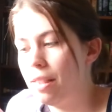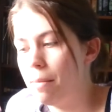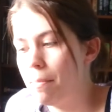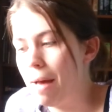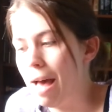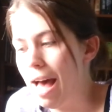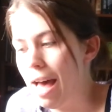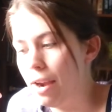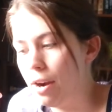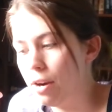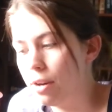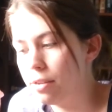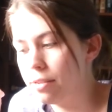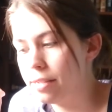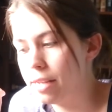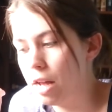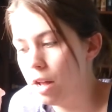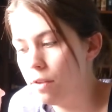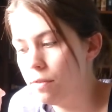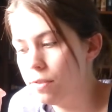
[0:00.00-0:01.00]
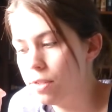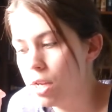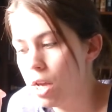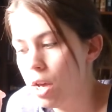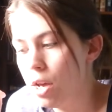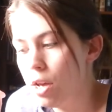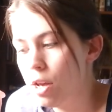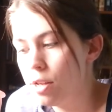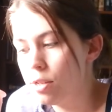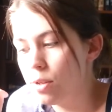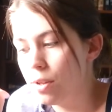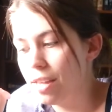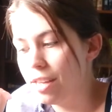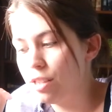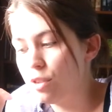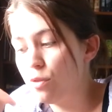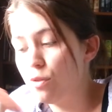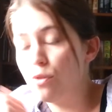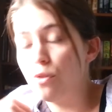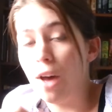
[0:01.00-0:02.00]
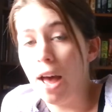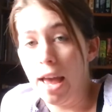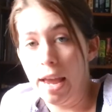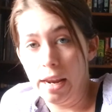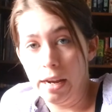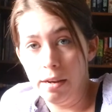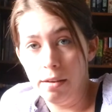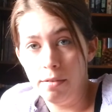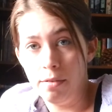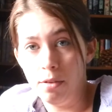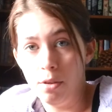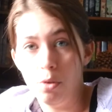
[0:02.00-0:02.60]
them on ourselves, so that's fine.